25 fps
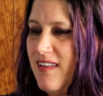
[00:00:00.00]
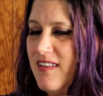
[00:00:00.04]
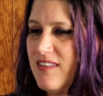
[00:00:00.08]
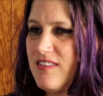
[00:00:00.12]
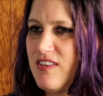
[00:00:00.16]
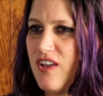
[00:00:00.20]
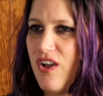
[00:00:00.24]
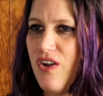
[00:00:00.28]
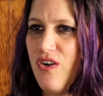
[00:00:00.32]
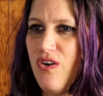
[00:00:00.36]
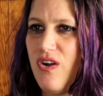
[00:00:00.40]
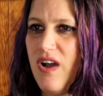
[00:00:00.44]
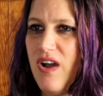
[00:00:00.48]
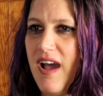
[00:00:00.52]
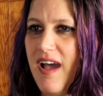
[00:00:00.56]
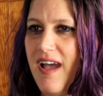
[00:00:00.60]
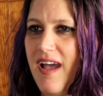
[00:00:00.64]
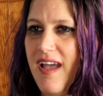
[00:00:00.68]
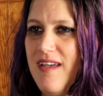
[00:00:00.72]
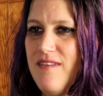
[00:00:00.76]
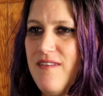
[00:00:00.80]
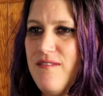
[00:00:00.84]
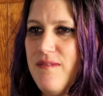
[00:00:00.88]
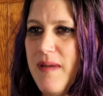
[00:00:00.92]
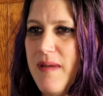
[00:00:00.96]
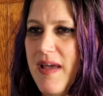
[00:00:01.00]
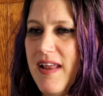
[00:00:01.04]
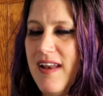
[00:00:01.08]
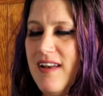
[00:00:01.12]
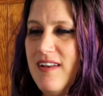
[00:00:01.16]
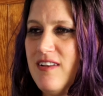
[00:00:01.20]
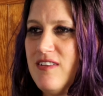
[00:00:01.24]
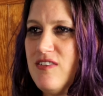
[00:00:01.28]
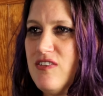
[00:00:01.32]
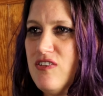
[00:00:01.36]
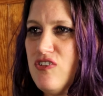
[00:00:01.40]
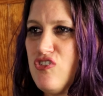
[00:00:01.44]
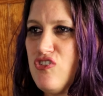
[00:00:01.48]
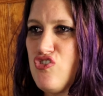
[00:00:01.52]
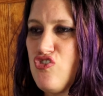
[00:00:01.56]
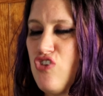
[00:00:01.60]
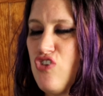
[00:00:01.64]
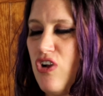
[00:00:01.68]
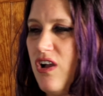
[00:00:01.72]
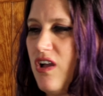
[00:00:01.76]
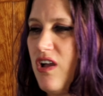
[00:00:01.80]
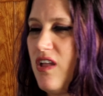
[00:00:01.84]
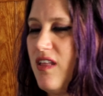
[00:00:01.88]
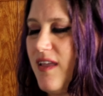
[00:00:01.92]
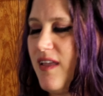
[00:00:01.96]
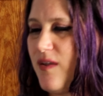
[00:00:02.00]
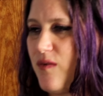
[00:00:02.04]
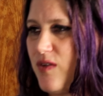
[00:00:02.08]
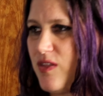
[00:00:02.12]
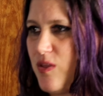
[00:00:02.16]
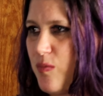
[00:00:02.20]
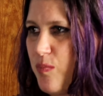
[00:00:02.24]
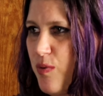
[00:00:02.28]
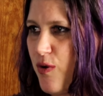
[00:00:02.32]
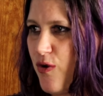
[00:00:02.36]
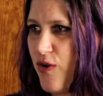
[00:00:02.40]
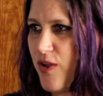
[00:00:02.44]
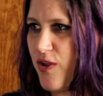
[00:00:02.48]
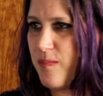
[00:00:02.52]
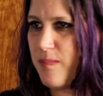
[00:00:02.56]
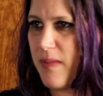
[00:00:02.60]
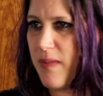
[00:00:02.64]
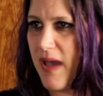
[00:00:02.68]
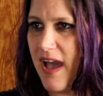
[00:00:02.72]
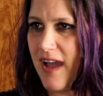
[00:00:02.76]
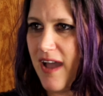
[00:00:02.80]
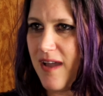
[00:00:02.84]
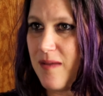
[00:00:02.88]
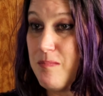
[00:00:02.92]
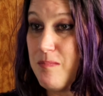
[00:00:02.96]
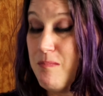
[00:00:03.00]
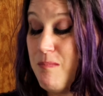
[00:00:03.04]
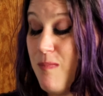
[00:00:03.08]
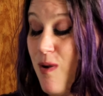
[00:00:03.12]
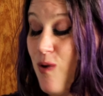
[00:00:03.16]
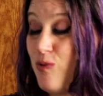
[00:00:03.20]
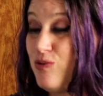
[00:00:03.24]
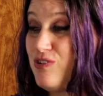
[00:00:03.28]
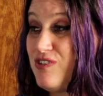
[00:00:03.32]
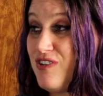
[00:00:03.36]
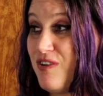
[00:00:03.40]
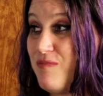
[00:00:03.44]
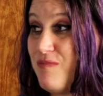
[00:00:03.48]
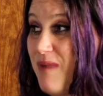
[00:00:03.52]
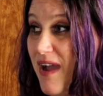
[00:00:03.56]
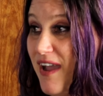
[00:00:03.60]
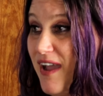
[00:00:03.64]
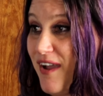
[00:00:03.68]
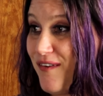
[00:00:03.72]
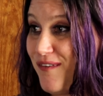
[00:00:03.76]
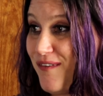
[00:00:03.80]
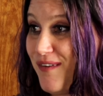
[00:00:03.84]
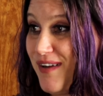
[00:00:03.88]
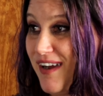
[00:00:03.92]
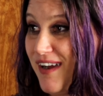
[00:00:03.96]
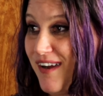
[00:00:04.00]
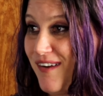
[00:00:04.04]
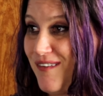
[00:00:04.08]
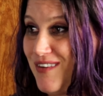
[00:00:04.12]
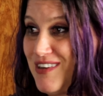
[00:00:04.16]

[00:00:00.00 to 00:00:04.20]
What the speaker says: So I have been struggling with a broken back most of my career,